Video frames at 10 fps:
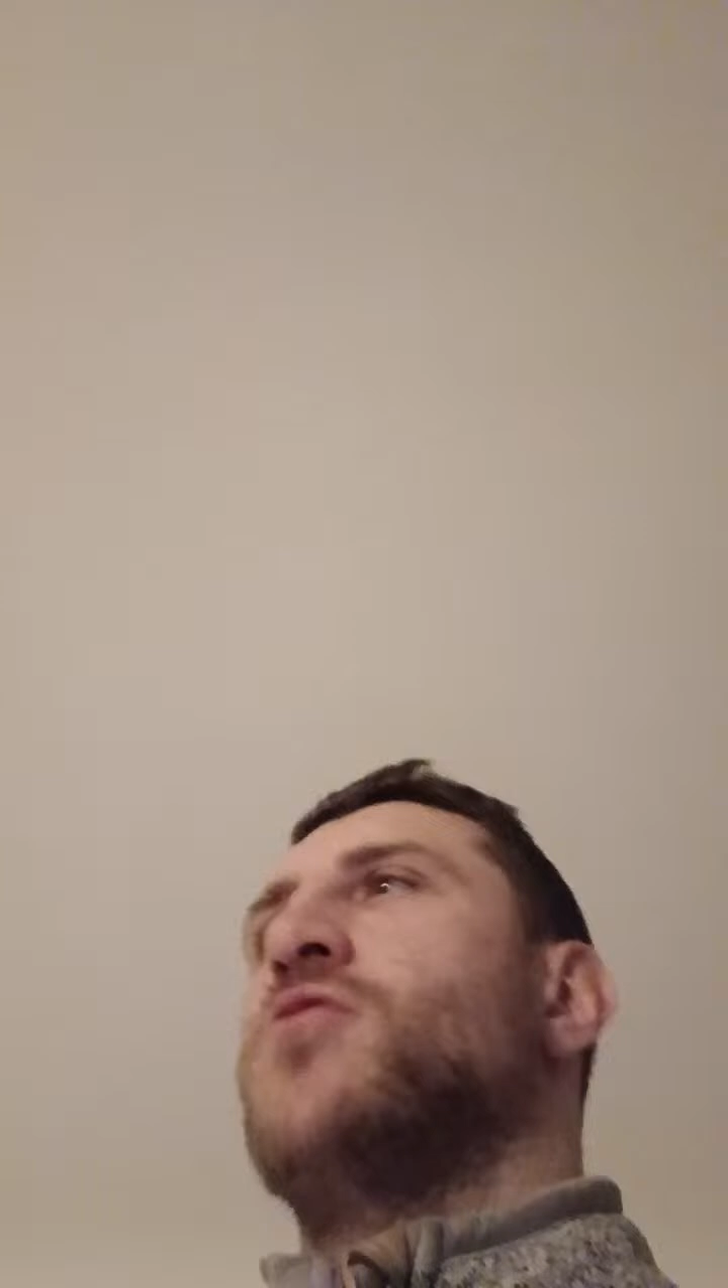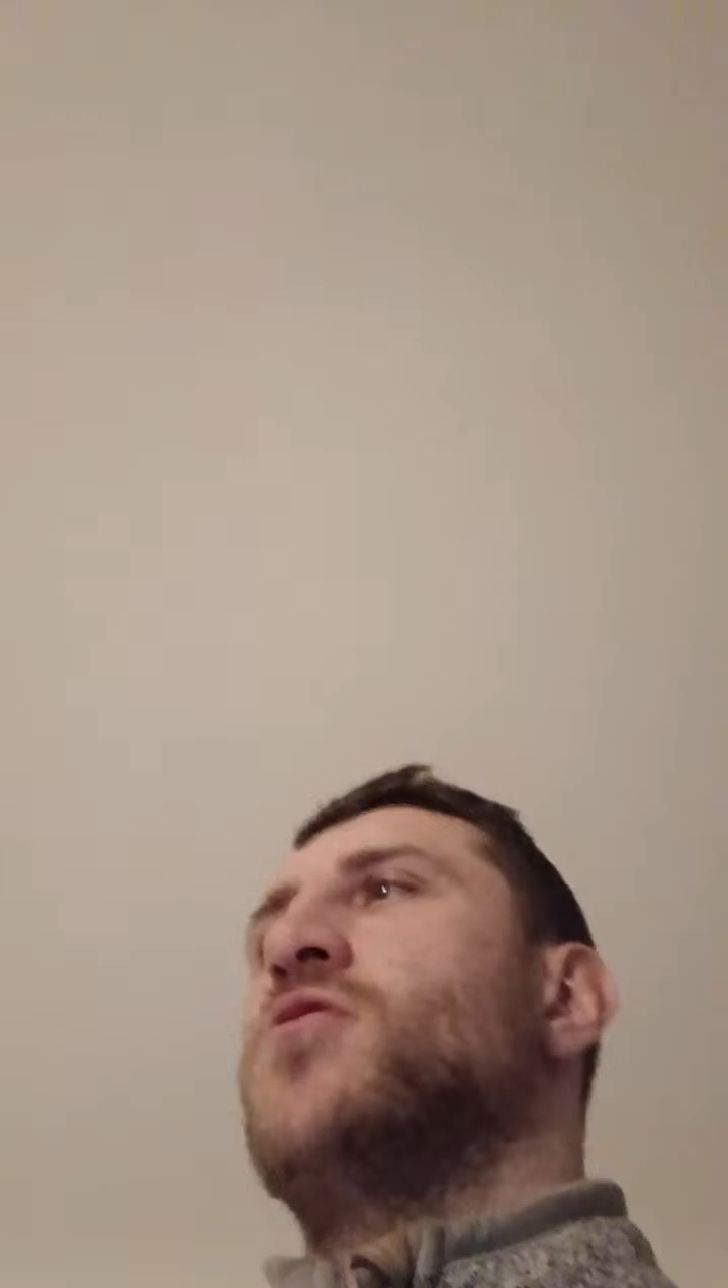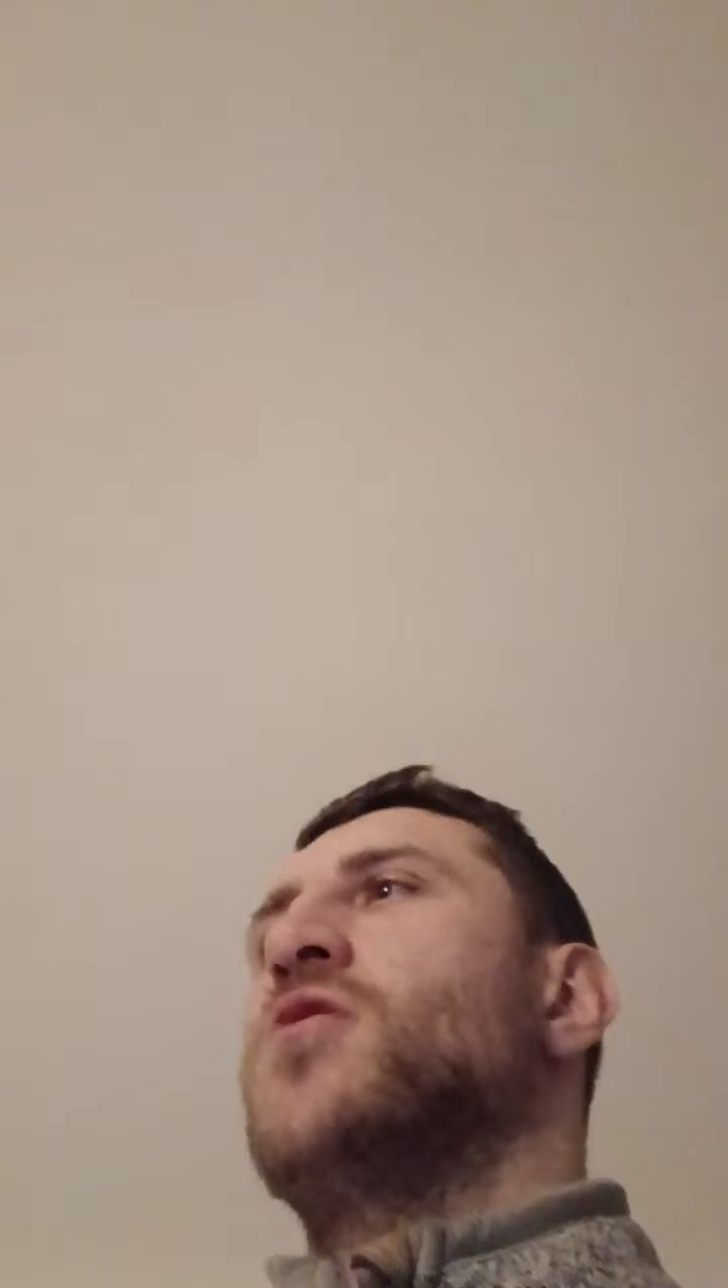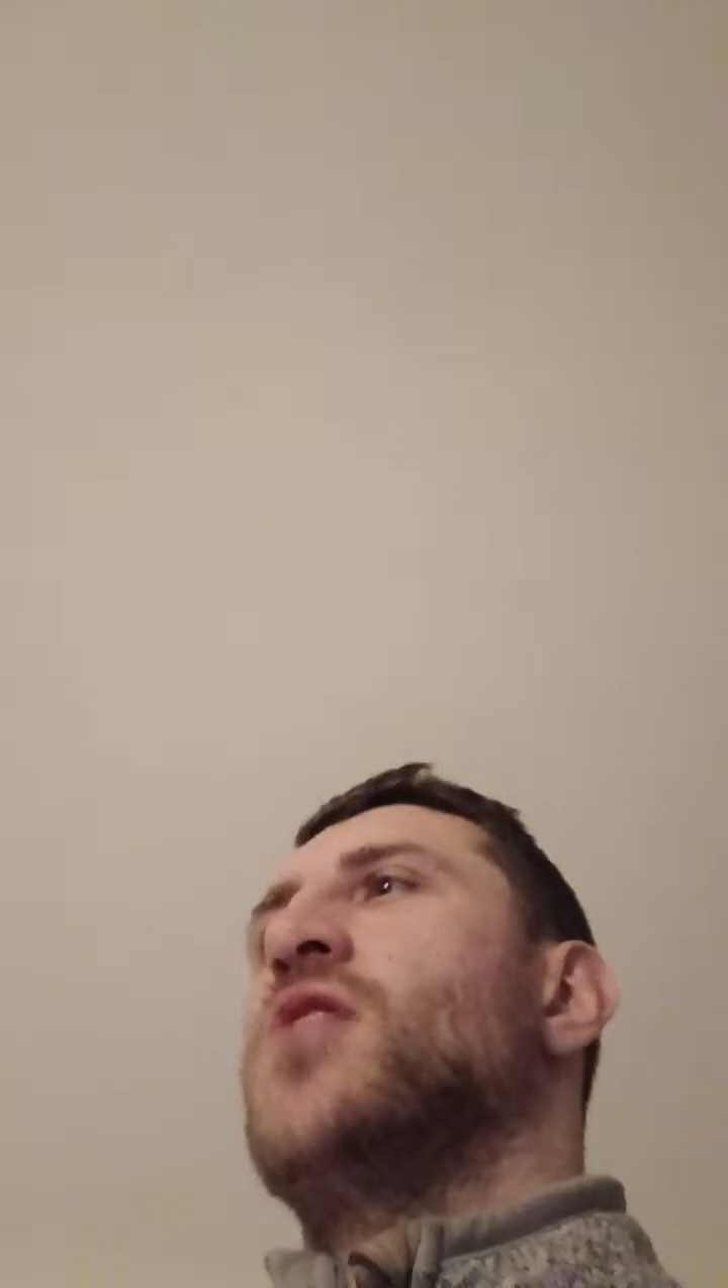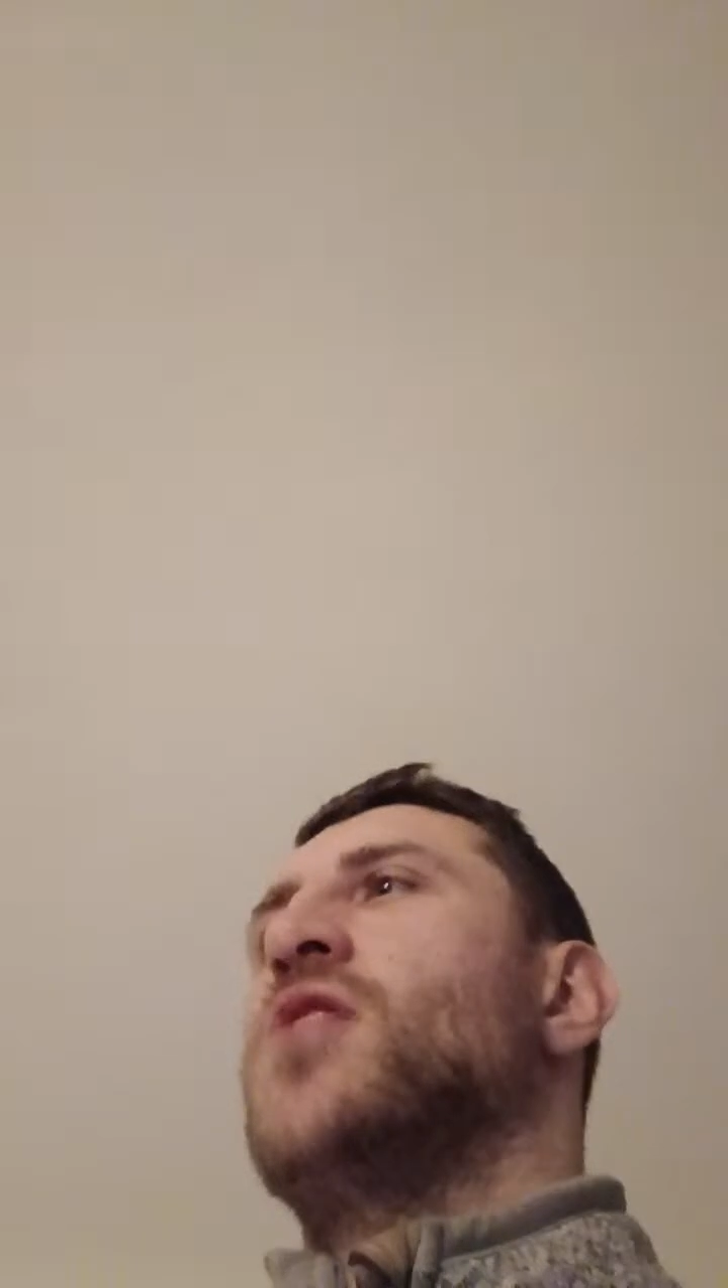like how